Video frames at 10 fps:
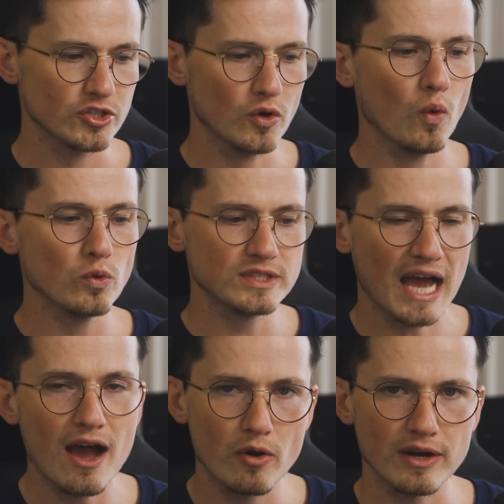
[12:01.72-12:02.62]
to go
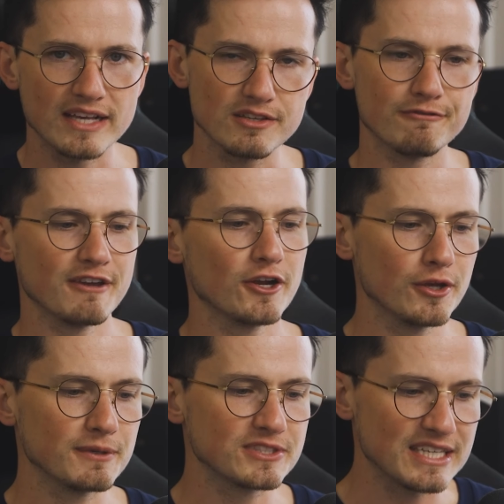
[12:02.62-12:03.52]
down as a
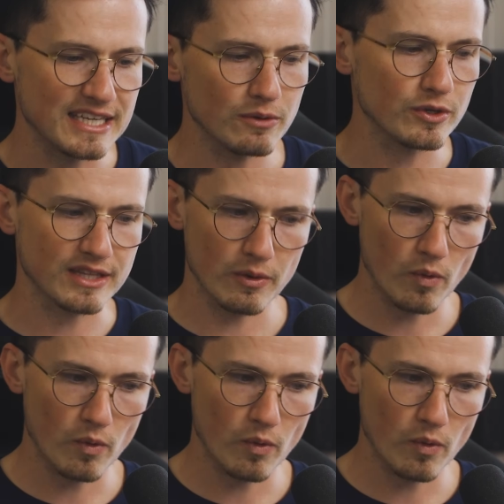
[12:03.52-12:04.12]
variable to get what they